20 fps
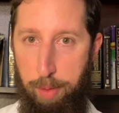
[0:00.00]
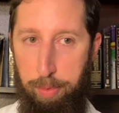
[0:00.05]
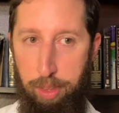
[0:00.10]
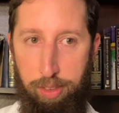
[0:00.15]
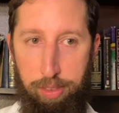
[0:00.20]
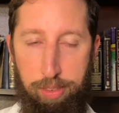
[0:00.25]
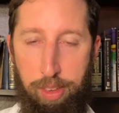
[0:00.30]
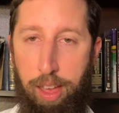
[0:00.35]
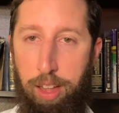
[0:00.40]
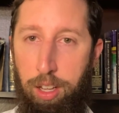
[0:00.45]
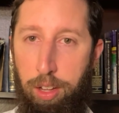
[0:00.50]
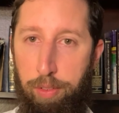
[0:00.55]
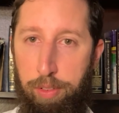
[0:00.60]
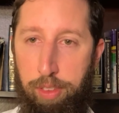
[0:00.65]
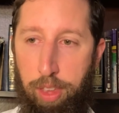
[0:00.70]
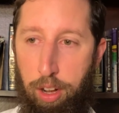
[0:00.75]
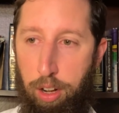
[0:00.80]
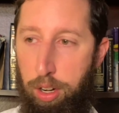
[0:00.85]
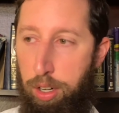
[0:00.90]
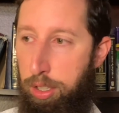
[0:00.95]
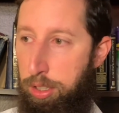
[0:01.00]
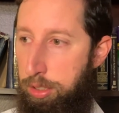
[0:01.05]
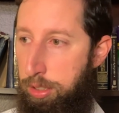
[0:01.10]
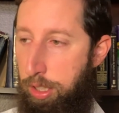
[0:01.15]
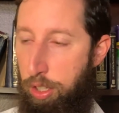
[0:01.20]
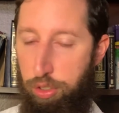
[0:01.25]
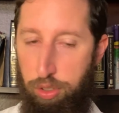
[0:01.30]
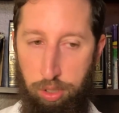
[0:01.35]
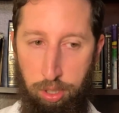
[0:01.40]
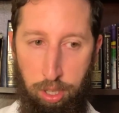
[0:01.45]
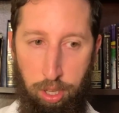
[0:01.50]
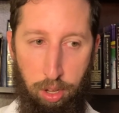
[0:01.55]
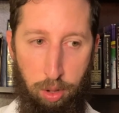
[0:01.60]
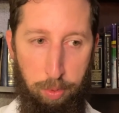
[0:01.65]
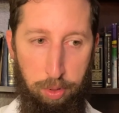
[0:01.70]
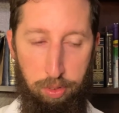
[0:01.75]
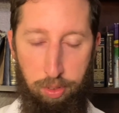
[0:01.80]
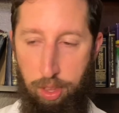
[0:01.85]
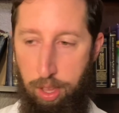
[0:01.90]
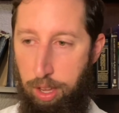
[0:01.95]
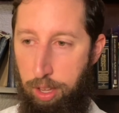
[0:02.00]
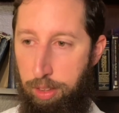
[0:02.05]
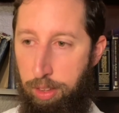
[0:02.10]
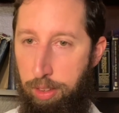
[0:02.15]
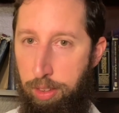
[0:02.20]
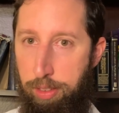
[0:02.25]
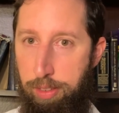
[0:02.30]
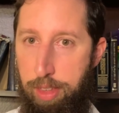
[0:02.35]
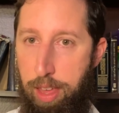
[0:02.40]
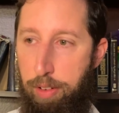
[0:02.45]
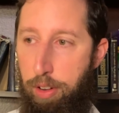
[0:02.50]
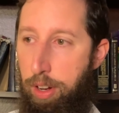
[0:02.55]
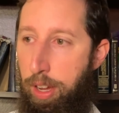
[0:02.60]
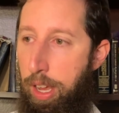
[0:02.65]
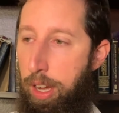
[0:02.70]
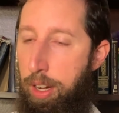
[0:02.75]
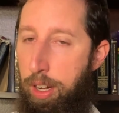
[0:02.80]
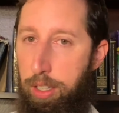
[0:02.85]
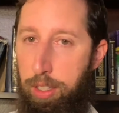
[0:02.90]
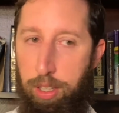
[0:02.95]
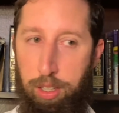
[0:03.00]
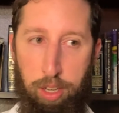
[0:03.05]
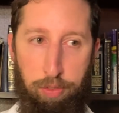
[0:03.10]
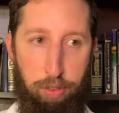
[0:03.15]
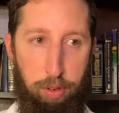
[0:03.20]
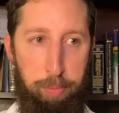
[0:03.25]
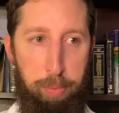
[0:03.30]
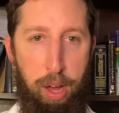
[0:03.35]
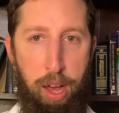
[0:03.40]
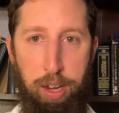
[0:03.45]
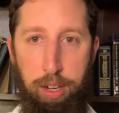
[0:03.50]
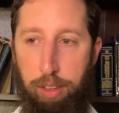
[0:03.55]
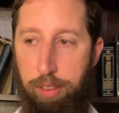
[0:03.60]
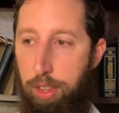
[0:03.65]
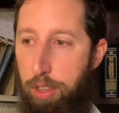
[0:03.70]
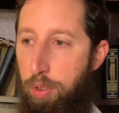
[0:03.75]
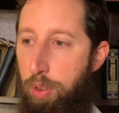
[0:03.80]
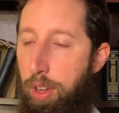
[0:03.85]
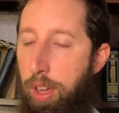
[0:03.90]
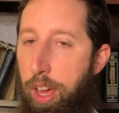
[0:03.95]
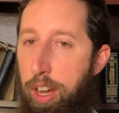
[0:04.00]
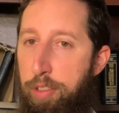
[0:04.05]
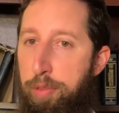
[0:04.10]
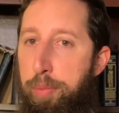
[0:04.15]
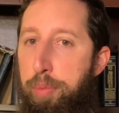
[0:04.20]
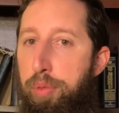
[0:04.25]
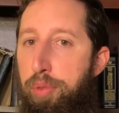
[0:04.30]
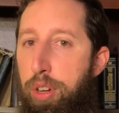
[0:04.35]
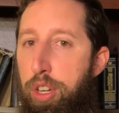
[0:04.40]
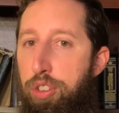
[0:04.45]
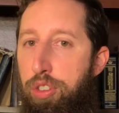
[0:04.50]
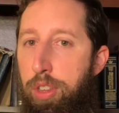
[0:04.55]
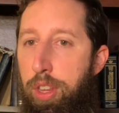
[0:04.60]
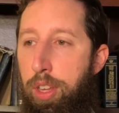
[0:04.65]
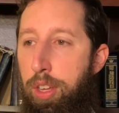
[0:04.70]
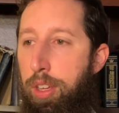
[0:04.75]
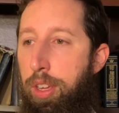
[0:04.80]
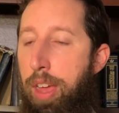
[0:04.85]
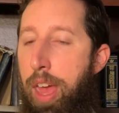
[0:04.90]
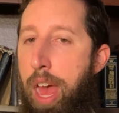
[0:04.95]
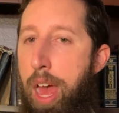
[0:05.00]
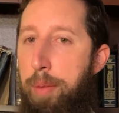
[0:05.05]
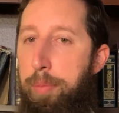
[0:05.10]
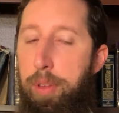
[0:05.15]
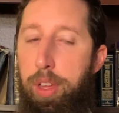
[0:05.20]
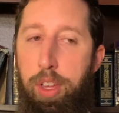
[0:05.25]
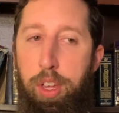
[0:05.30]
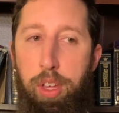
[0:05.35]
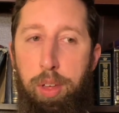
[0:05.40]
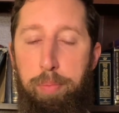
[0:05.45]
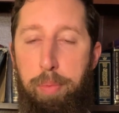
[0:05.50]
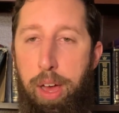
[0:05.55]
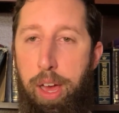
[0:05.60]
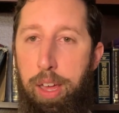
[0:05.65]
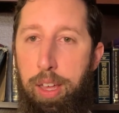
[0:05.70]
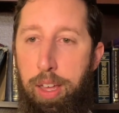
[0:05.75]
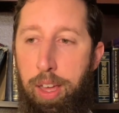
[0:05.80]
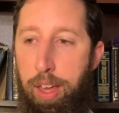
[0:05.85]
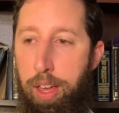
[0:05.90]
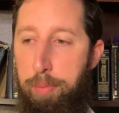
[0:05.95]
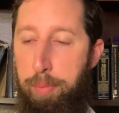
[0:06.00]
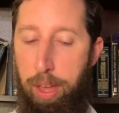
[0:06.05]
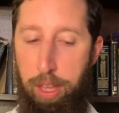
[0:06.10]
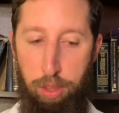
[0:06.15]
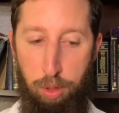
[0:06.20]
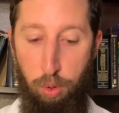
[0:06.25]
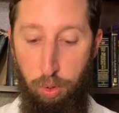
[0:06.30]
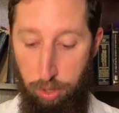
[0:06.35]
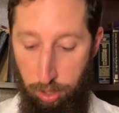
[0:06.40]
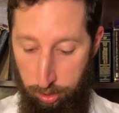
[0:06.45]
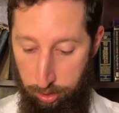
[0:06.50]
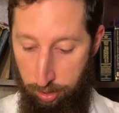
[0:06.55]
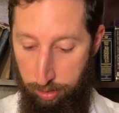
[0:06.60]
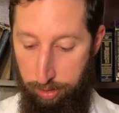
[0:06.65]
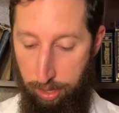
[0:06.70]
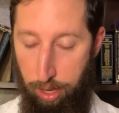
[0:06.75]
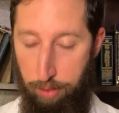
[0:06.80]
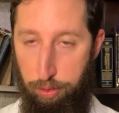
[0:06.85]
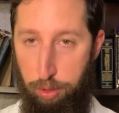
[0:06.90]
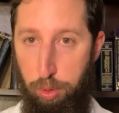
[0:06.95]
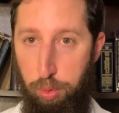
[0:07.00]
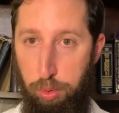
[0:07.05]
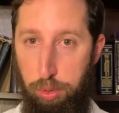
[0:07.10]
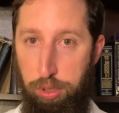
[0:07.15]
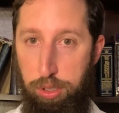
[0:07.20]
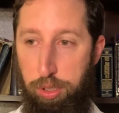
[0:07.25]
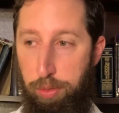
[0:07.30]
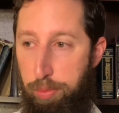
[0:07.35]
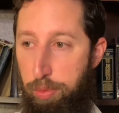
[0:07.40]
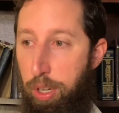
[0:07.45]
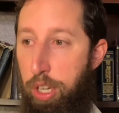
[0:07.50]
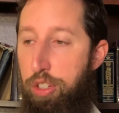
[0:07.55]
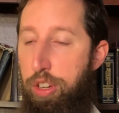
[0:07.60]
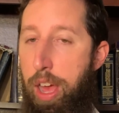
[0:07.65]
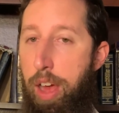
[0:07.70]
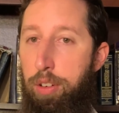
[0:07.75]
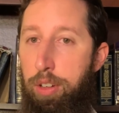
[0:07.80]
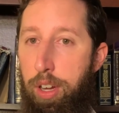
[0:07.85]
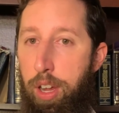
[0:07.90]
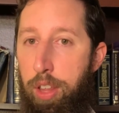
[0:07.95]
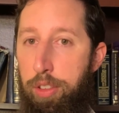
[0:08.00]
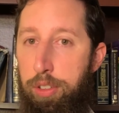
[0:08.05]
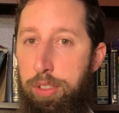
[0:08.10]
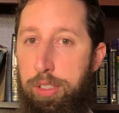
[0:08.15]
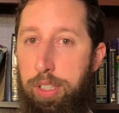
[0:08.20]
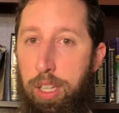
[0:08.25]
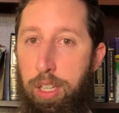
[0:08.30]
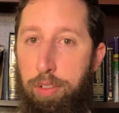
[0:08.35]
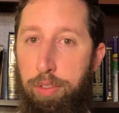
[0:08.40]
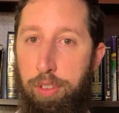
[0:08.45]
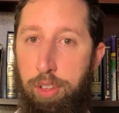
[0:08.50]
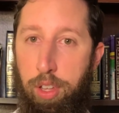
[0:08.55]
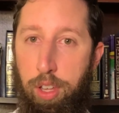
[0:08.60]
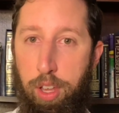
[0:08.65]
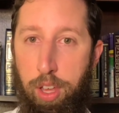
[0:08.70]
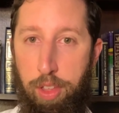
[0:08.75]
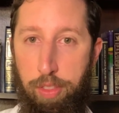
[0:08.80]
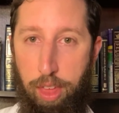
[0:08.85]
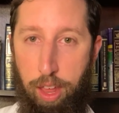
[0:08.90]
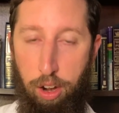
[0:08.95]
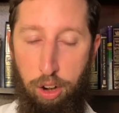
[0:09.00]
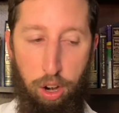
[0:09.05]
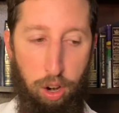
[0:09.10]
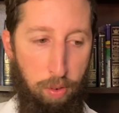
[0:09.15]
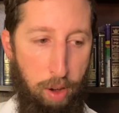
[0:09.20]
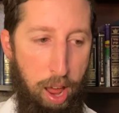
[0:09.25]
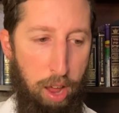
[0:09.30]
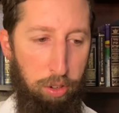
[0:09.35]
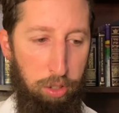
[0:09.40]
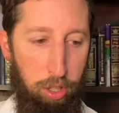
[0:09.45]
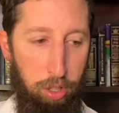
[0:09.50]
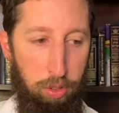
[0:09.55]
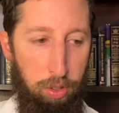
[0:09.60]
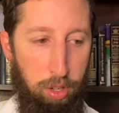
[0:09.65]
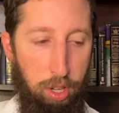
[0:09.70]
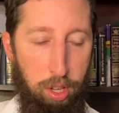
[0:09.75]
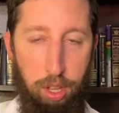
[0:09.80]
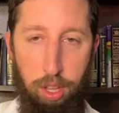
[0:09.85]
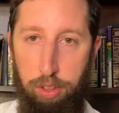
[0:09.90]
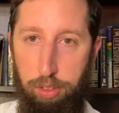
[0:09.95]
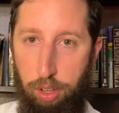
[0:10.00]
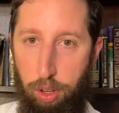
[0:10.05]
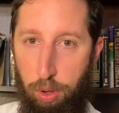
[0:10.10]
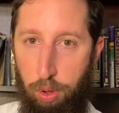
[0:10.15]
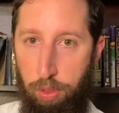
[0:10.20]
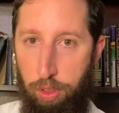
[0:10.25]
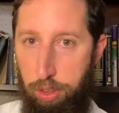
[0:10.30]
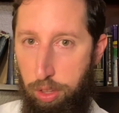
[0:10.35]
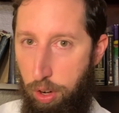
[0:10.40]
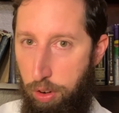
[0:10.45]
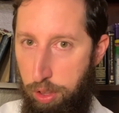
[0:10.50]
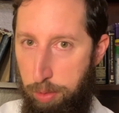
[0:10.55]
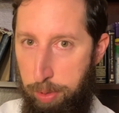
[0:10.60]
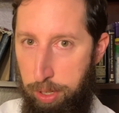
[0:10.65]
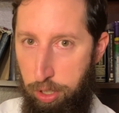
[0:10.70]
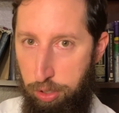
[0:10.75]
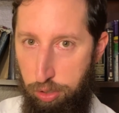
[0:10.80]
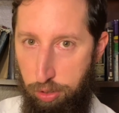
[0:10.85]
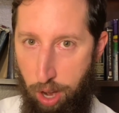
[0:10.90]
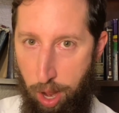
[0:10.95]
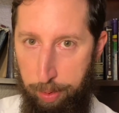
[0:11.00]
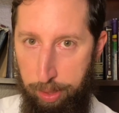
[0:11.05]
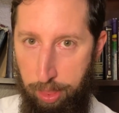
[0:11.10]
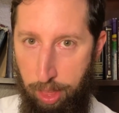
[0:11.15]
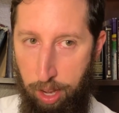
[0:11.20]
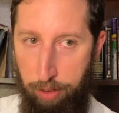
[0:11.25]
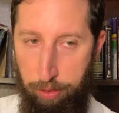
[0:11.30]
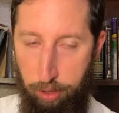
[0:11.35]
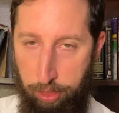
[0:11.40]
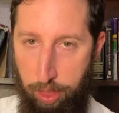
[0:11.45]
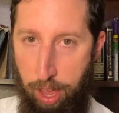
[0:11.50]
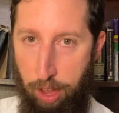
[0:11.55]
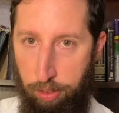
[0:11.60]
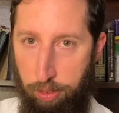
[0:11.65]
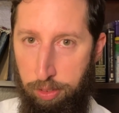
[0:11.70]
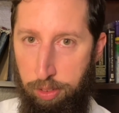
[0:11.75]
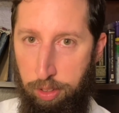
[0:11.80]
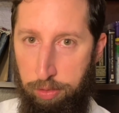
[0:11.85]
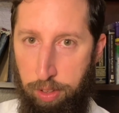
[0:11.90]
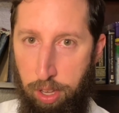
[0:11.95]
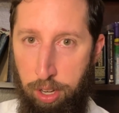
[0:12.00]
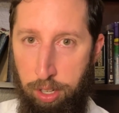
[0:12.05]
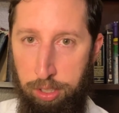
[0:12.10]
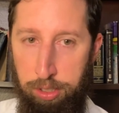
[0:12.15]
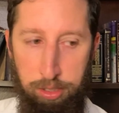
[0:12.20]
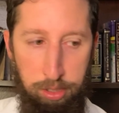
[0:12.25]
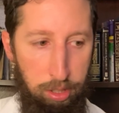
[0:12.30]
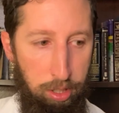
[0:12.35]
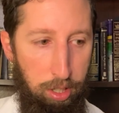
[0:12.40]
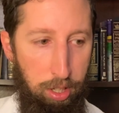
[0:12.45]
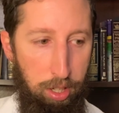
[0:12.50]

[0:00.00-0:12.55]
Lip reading: selves that are essentially almost like segregated into different bodies. And you can kind of bridge the gap by using this set of tools to reach out to other selves that are around you. So the Torah has been describing that for thousands of years.